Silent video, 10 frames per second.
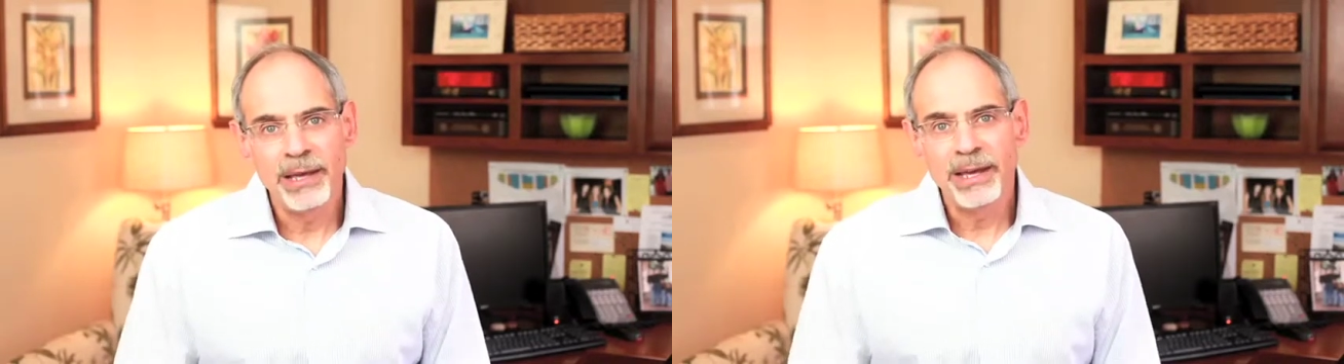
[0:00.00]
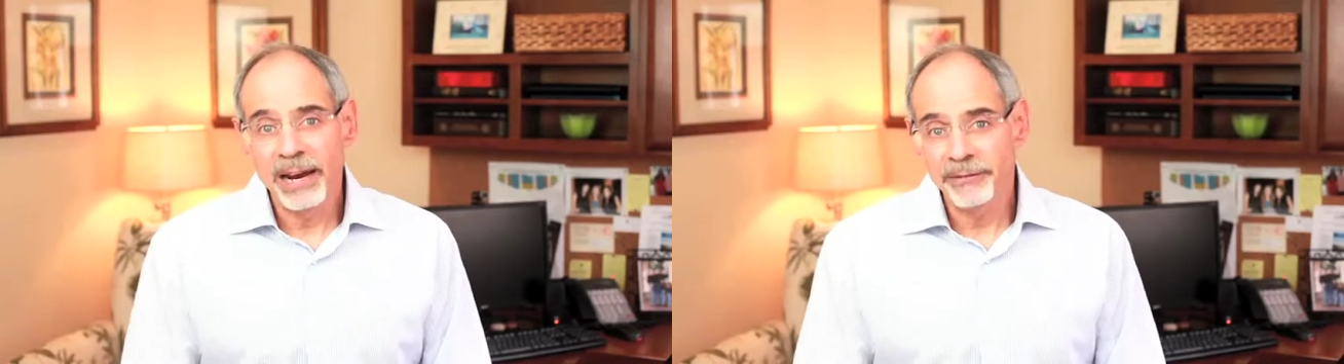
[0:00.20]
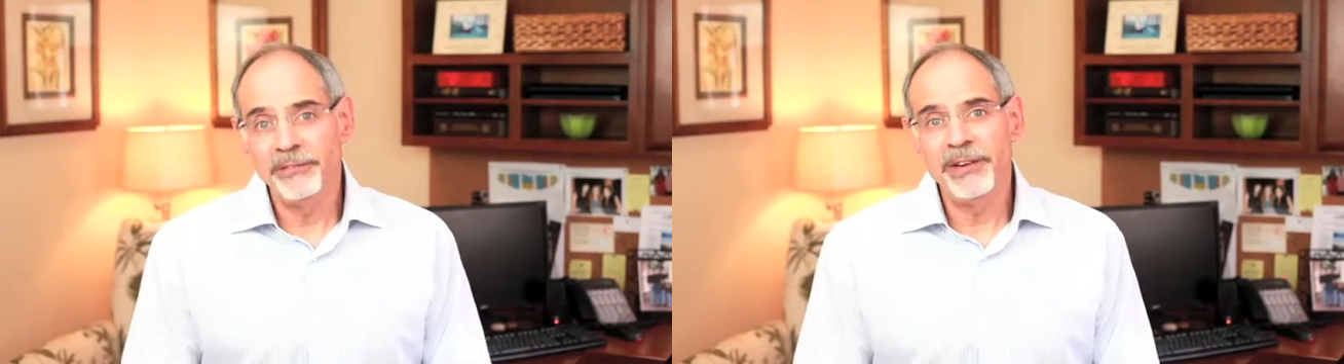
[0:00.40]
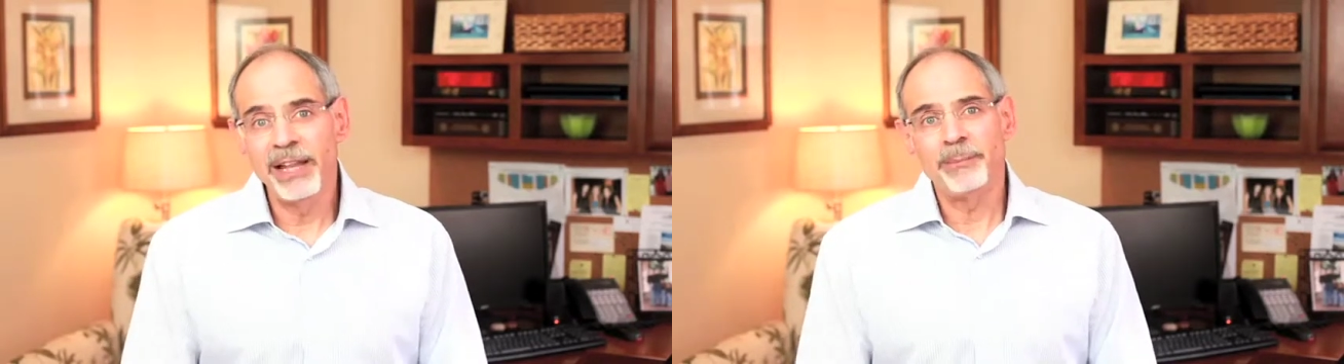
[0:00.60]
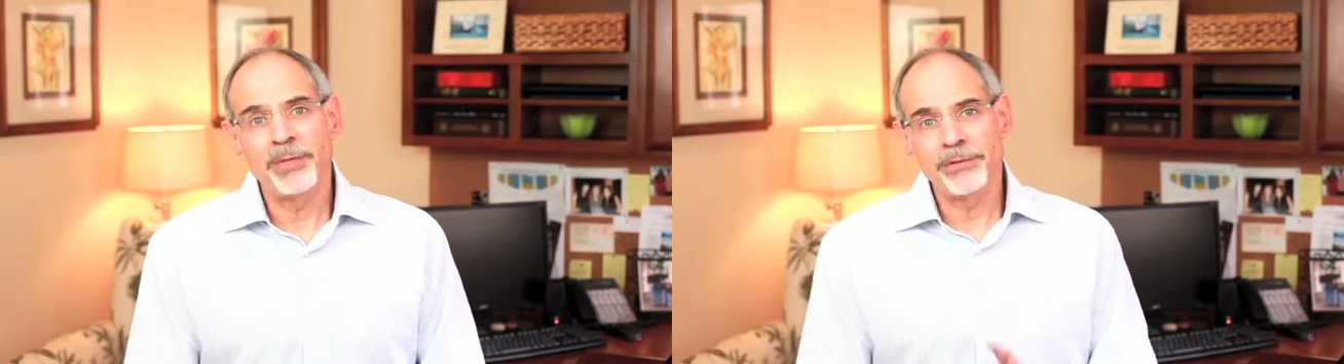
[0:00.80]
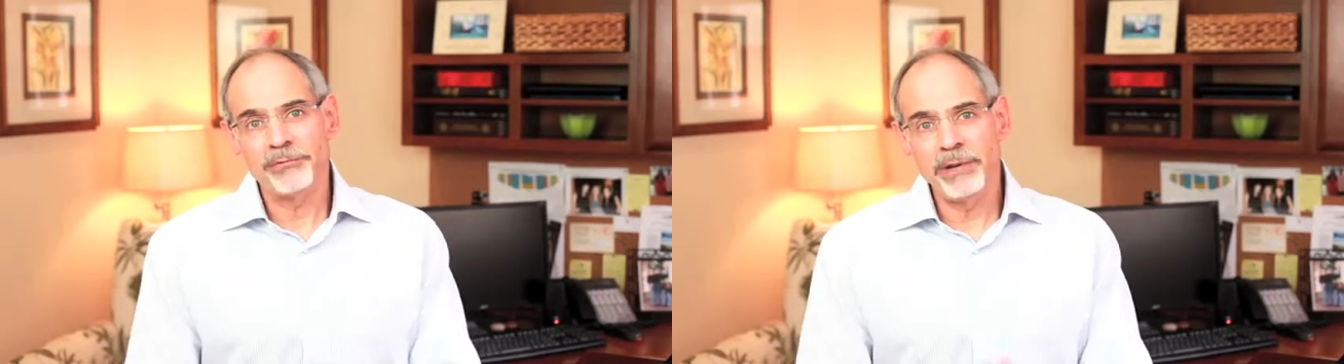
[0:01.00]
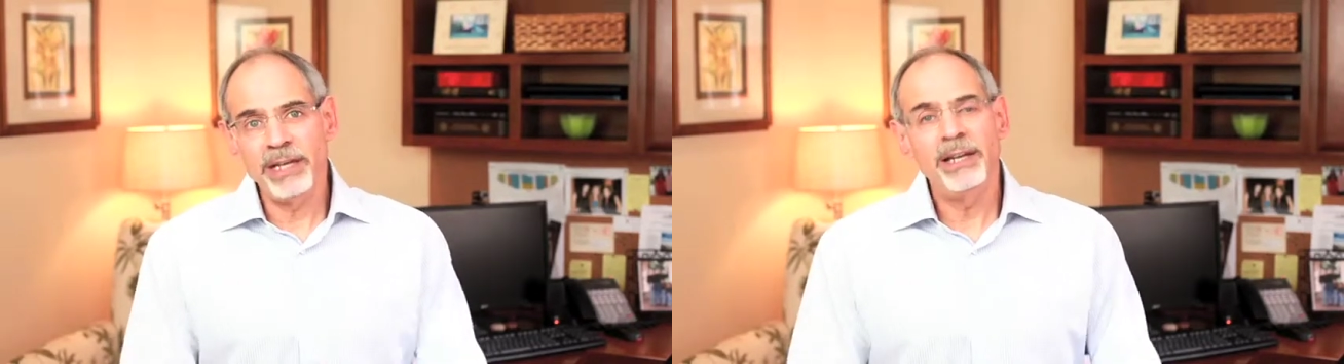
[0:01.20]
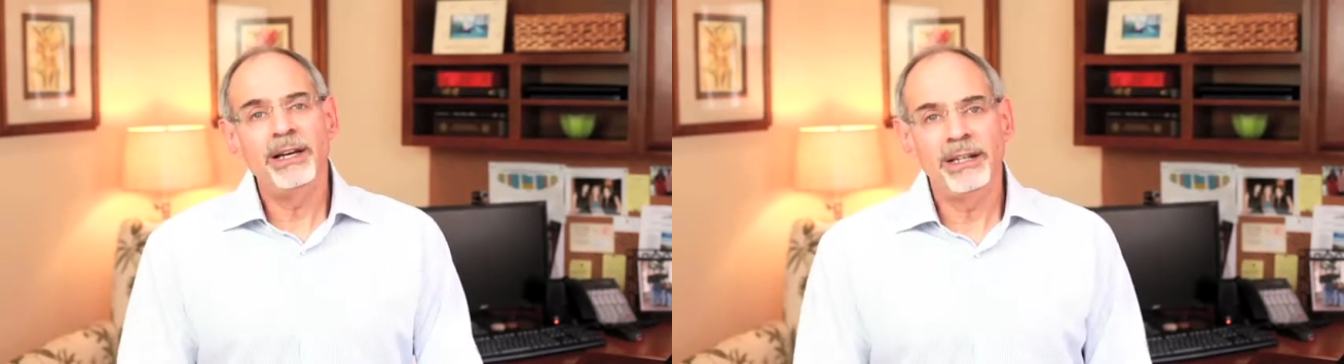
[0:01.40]
I've developed
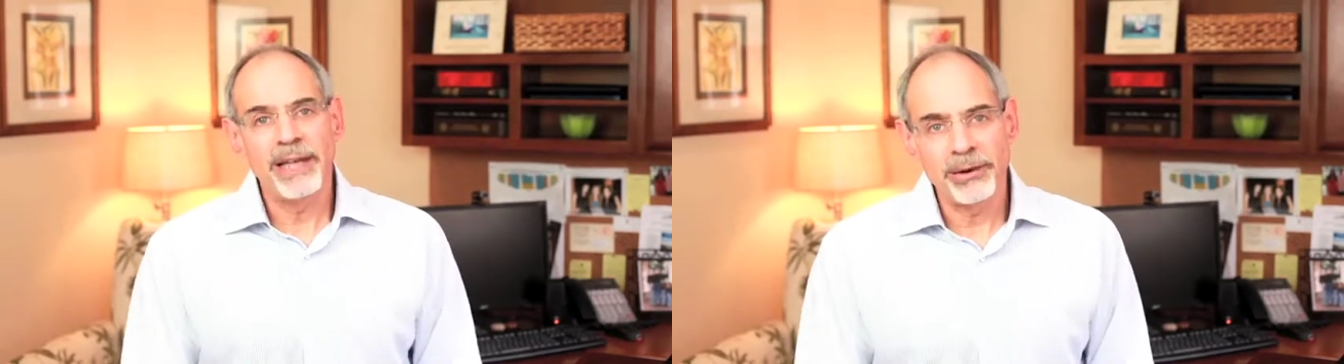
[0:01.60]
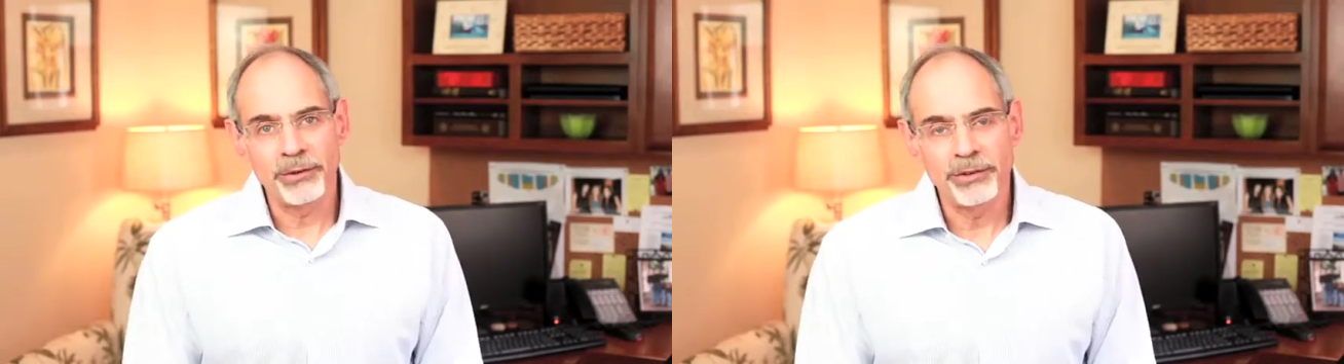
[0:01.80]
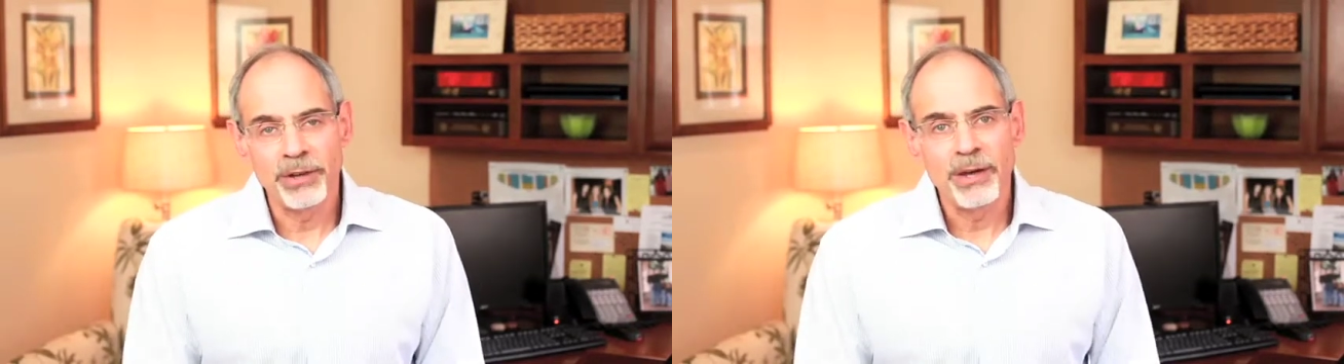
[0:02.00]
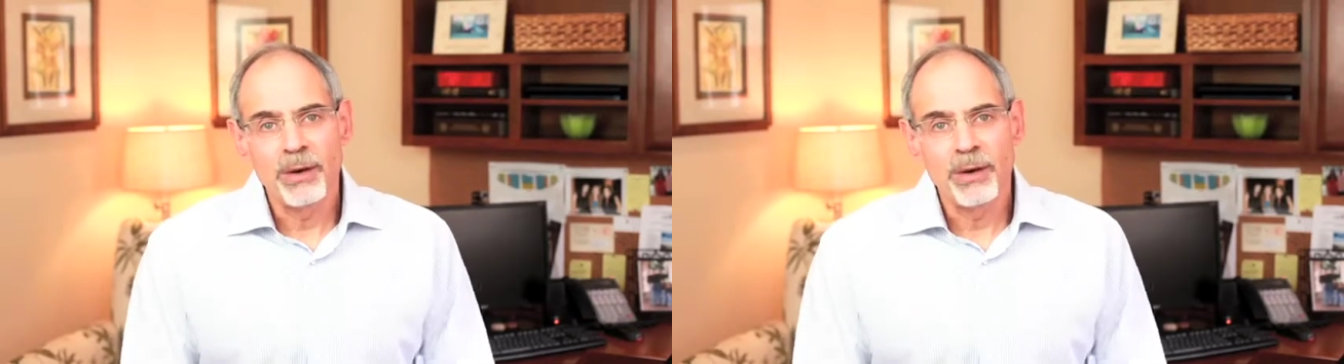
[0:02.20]
three letters.